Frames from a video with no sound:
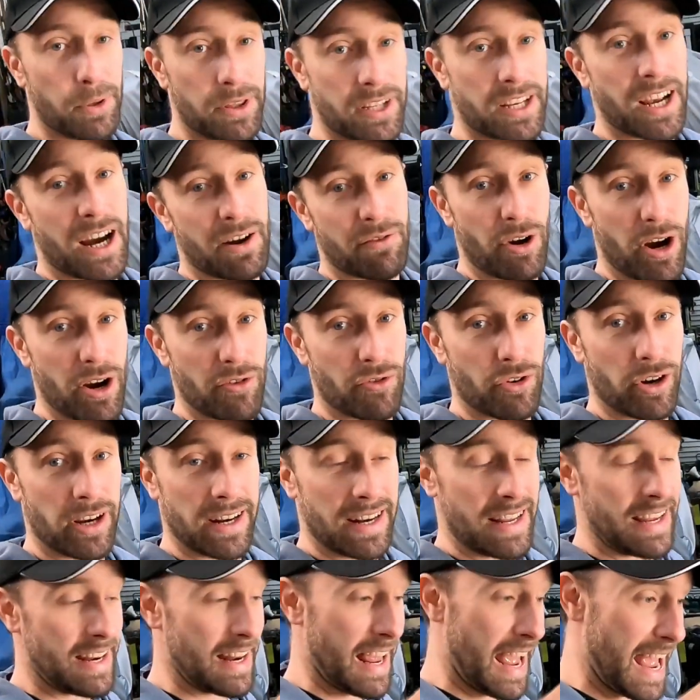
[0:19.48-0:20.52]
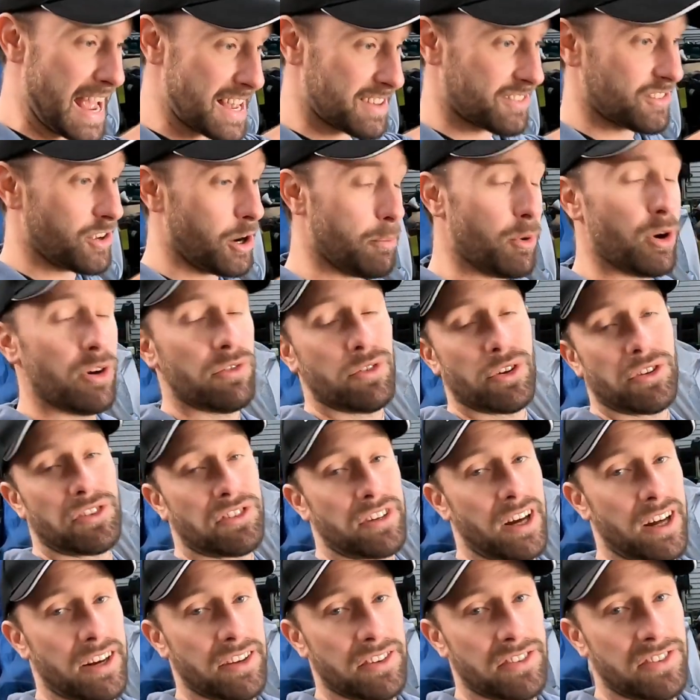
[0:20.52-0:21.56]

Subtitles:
the cover over it. It has not moved or started